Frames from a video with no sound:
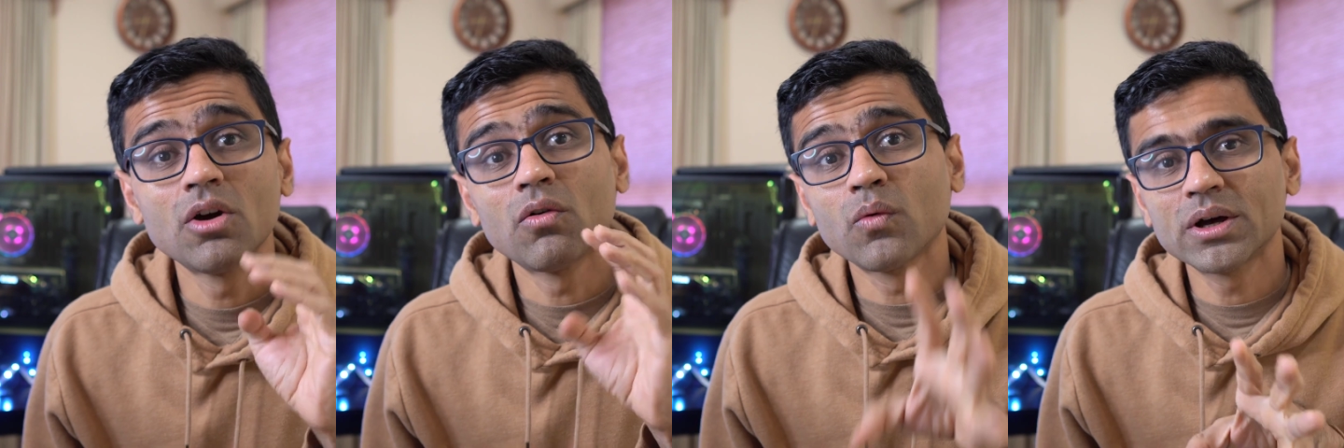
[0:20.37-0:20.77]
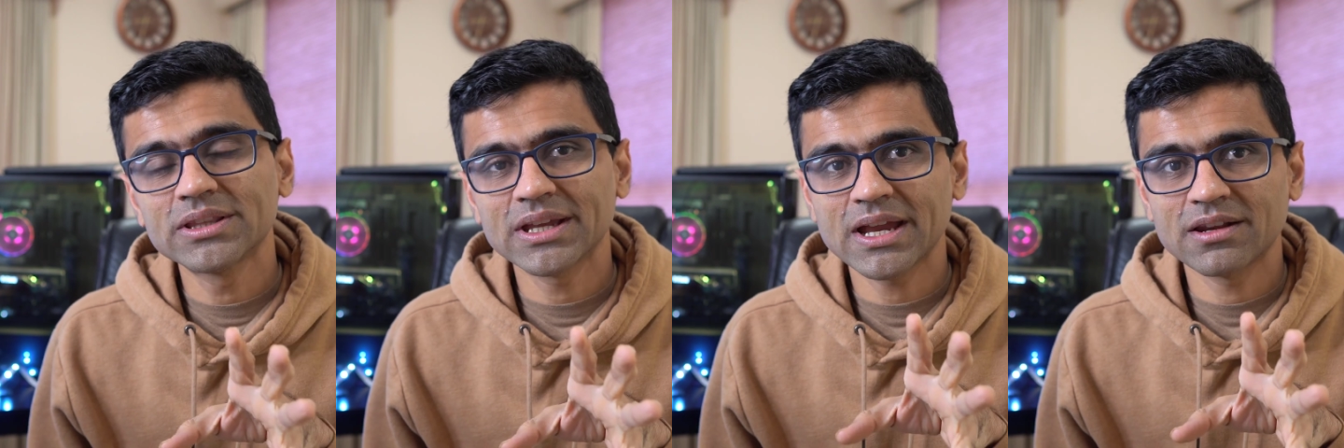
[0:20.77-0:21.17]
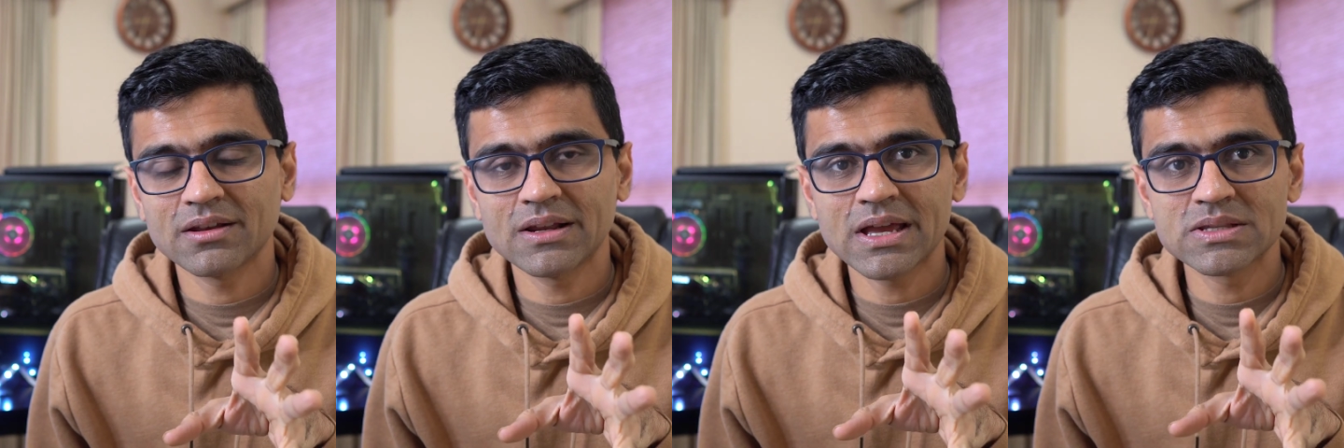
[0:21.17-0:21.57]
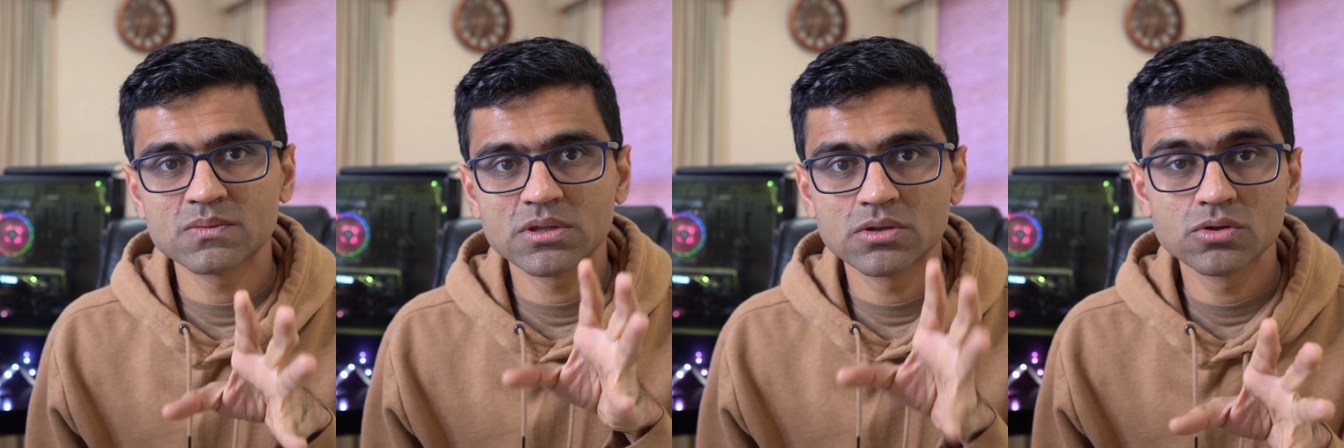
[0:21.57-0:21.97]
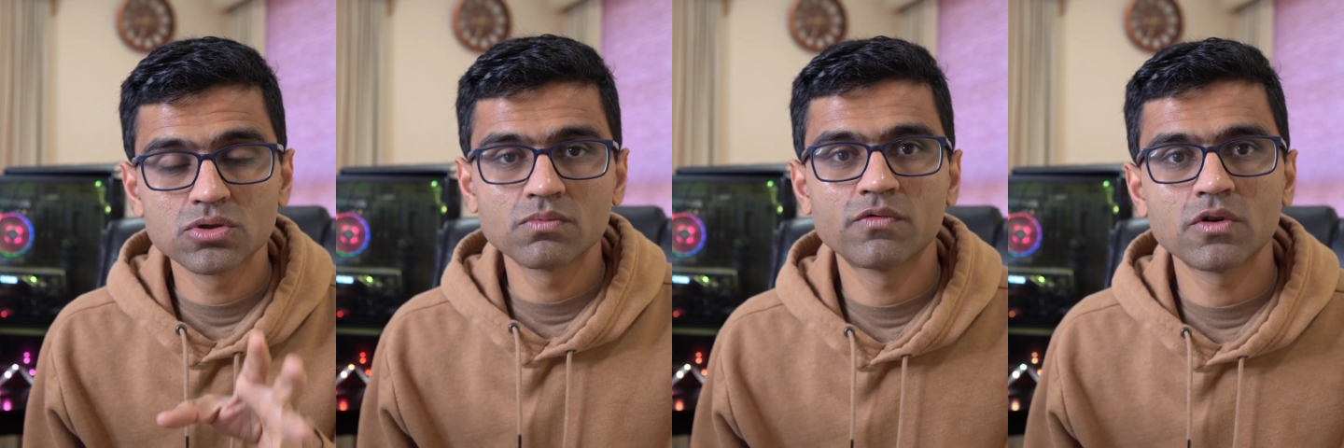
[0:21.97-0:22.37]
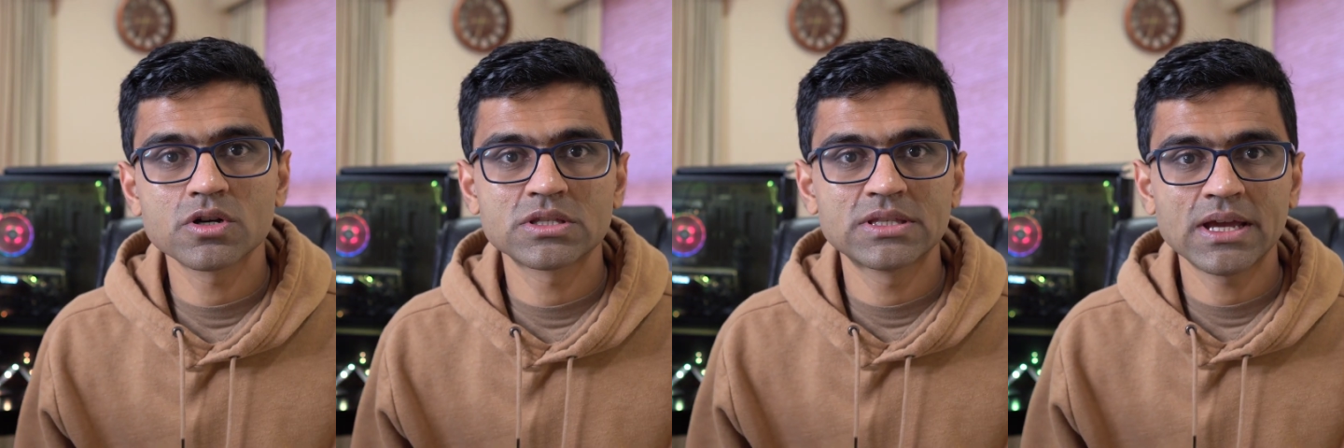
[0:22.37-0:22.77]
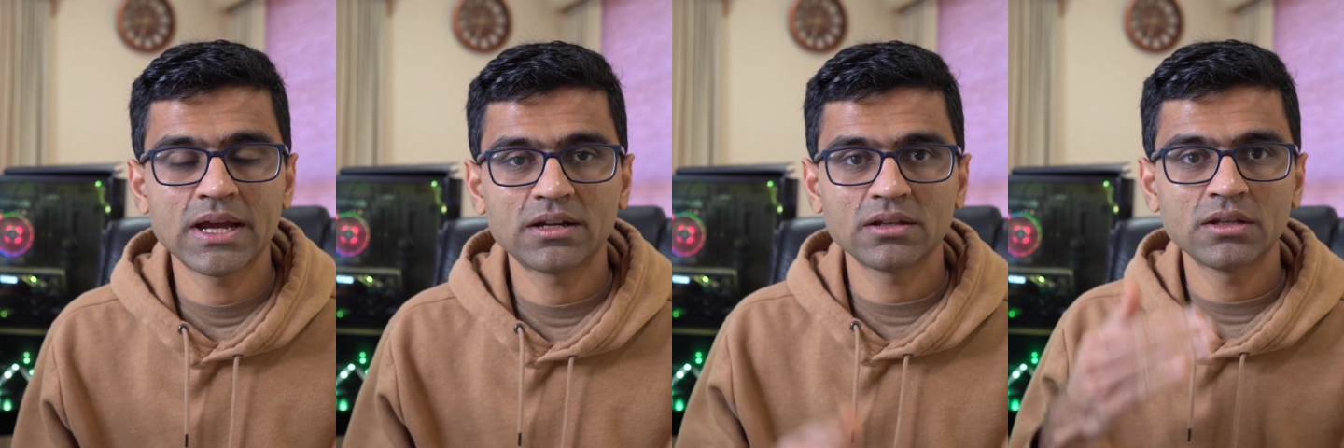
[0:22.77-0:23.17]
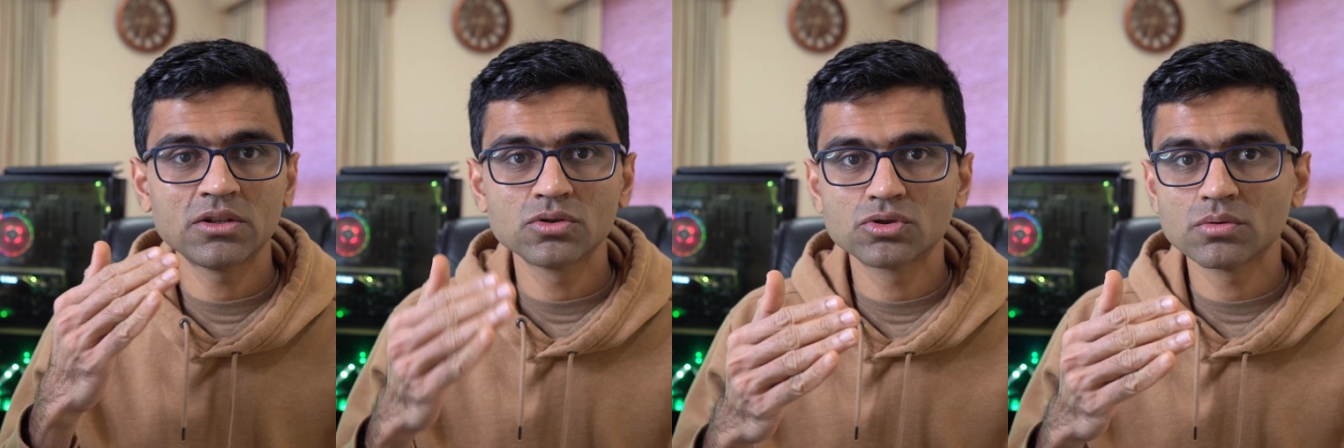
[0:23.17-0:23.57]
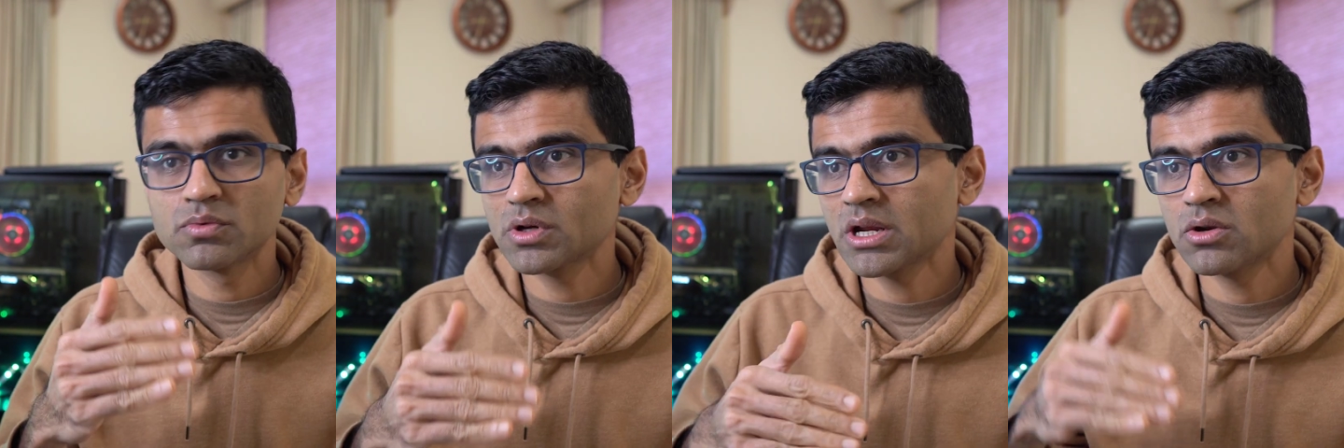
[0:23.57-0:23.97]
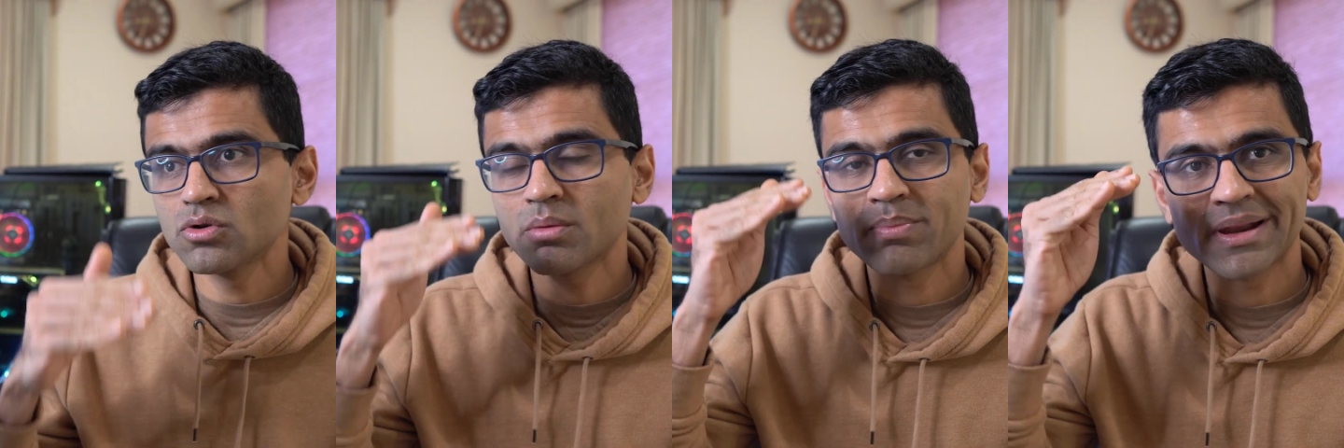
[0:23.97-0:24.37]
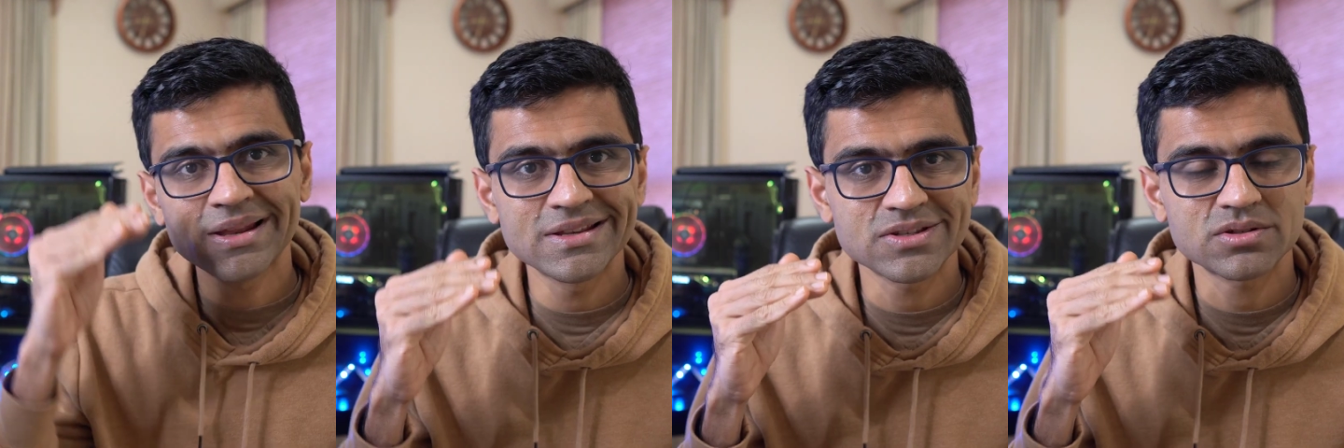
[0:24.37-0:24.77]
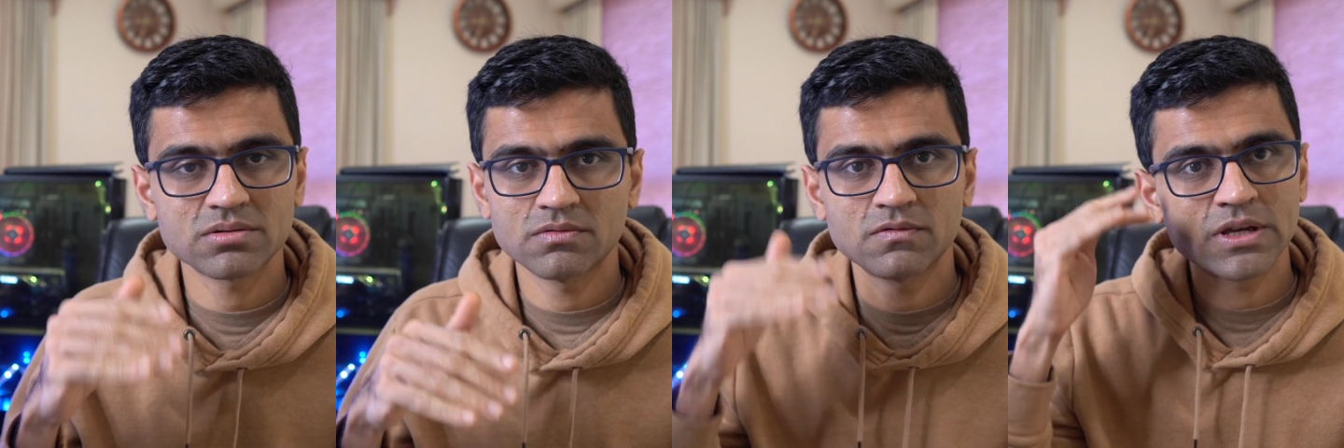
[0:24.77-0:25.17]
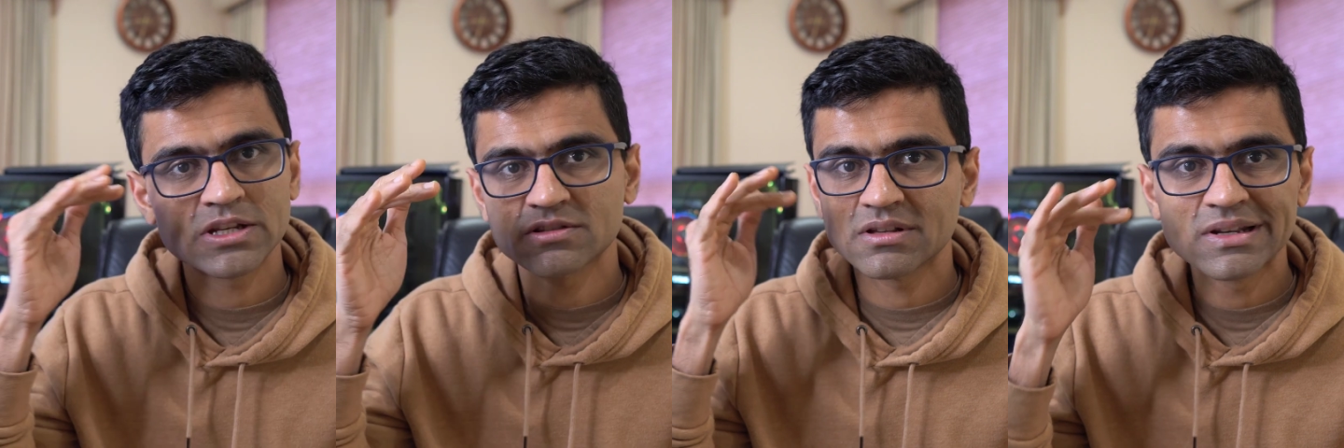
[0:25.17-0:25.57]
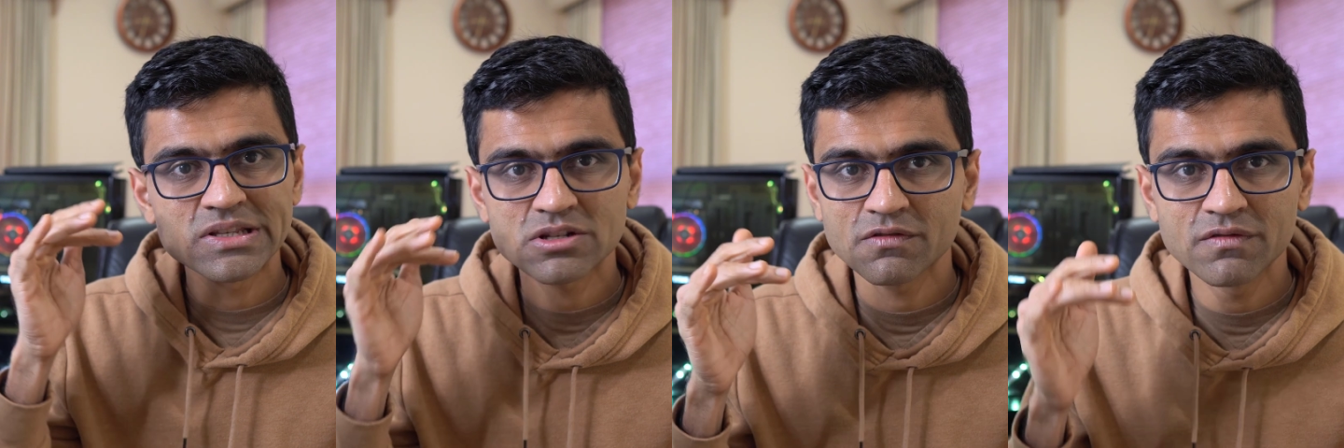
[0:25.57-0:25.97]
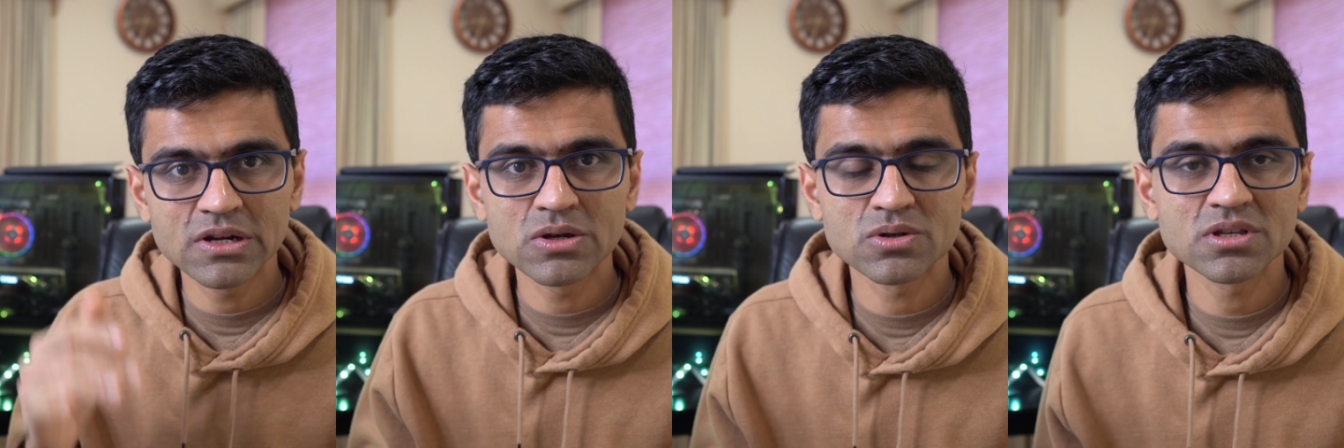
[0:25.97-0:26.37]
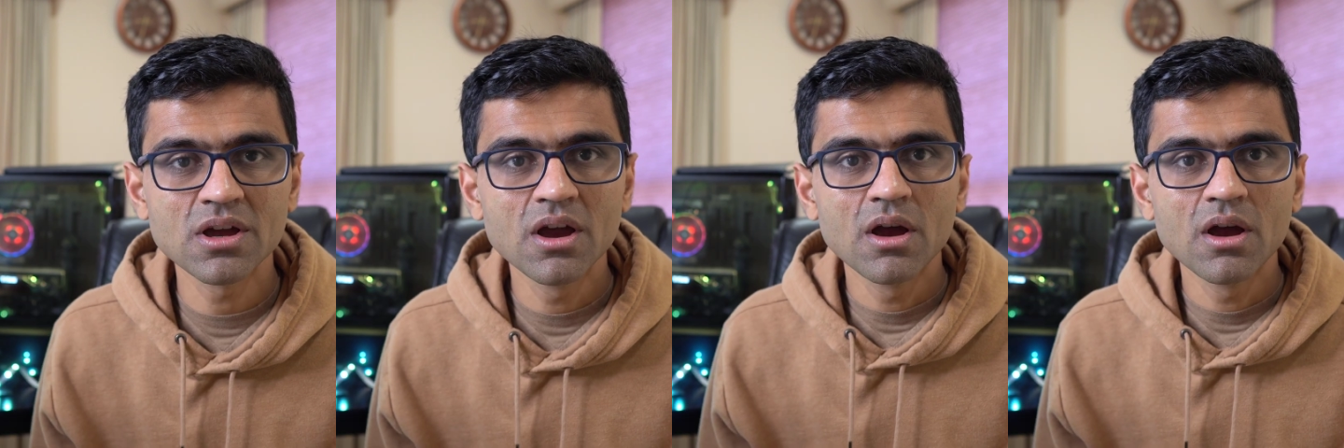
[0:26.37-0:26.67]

One thing I realized with YouTube was that in YouTube you can do a playlist where it's a list of videos